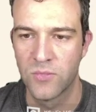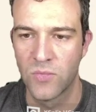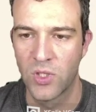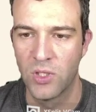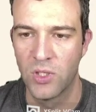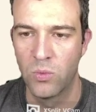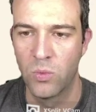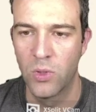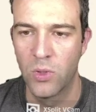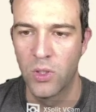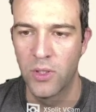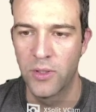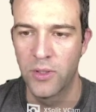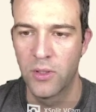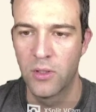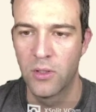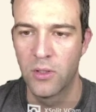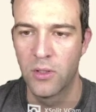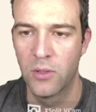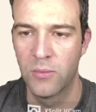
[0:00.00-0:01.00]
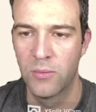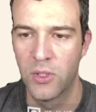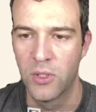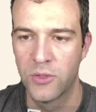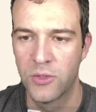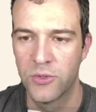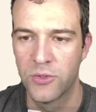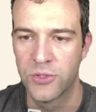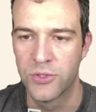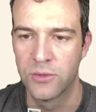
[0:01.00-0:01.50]
What are
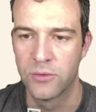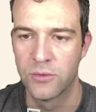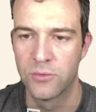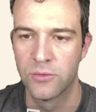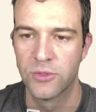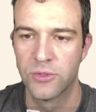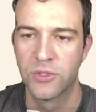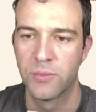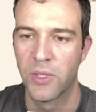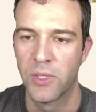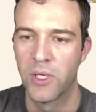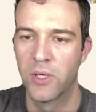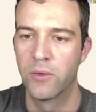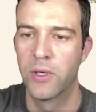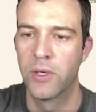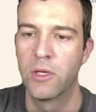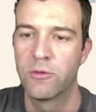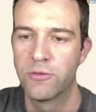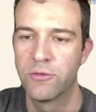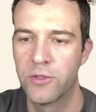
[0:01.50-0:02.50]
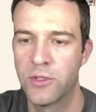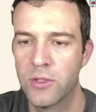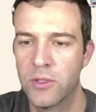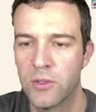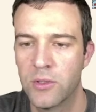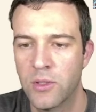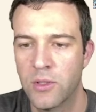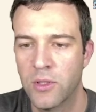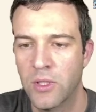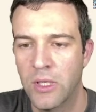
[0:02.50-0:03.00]
monsoons? By Ralphie.
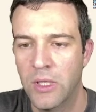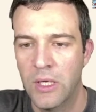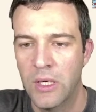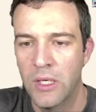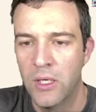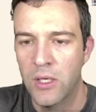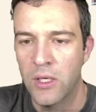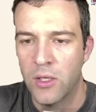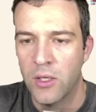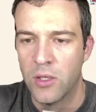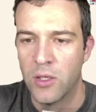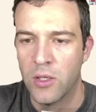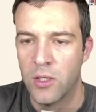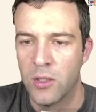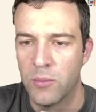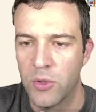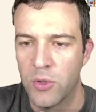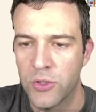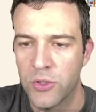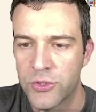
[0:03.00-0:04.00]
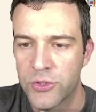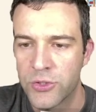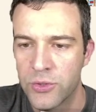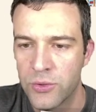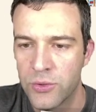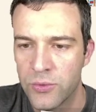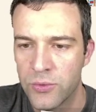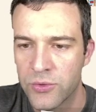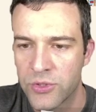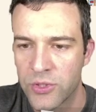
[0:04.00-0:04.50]

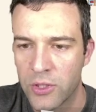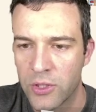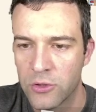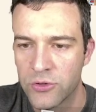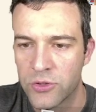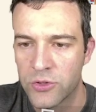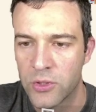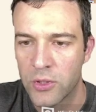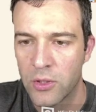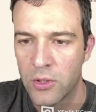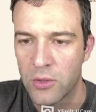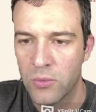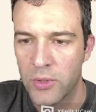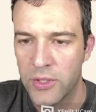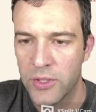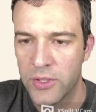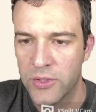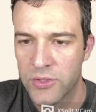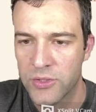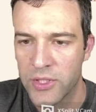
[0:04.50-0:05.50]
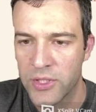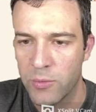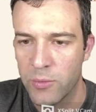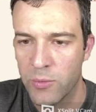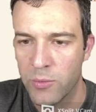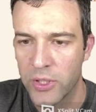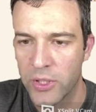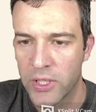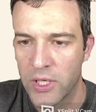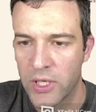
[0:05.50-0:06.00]
Monsoons are strong winds that
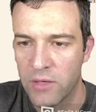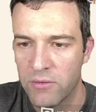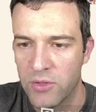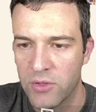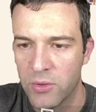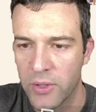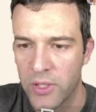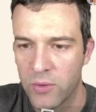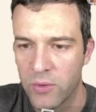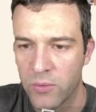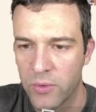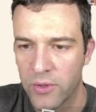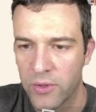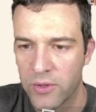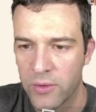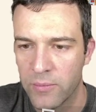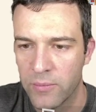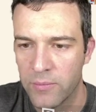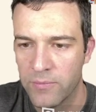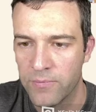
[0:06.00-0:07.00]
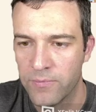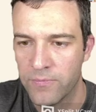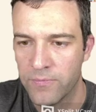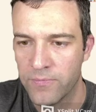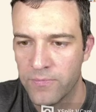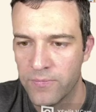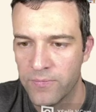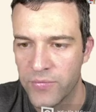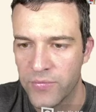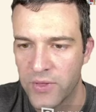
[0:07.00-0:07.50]
bring heavy rain with them.
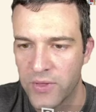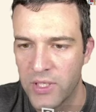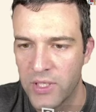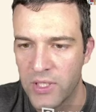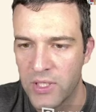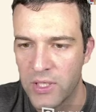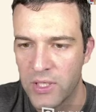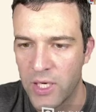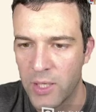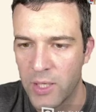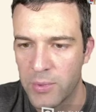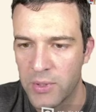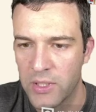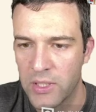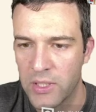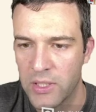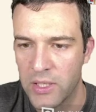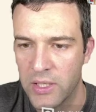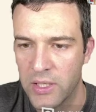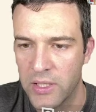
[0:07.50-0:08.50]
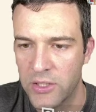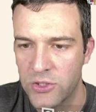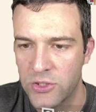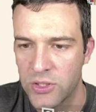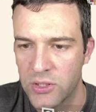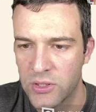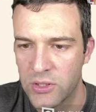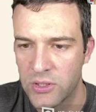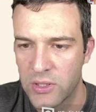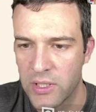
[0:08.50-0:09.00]
They can happen in
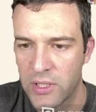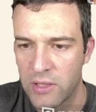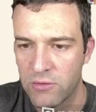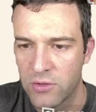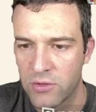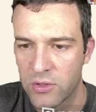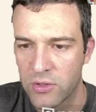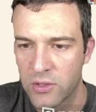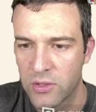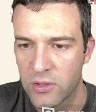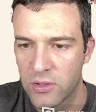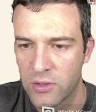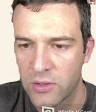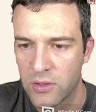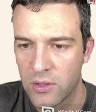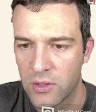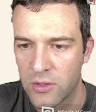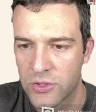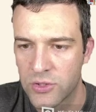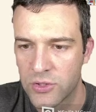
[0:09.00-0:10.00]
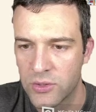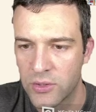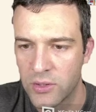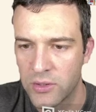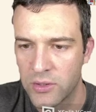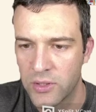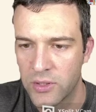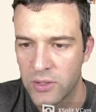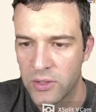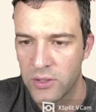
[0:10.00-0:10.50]
Asia, Africa,
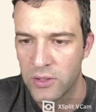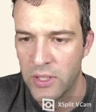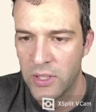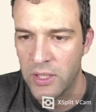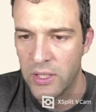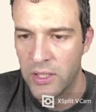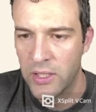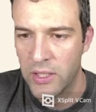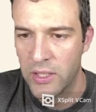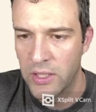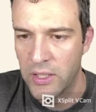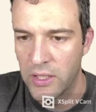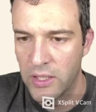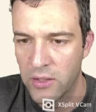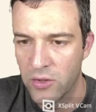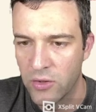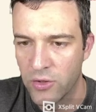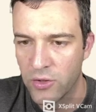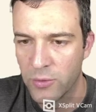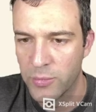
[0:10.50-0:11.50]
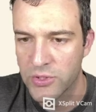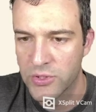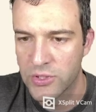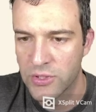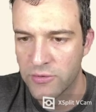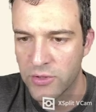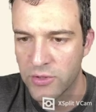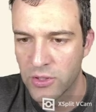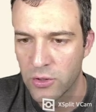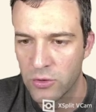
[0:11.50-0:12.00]
Australia, and on the
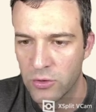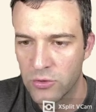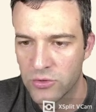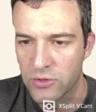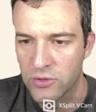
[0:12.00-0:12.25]
Pacific coast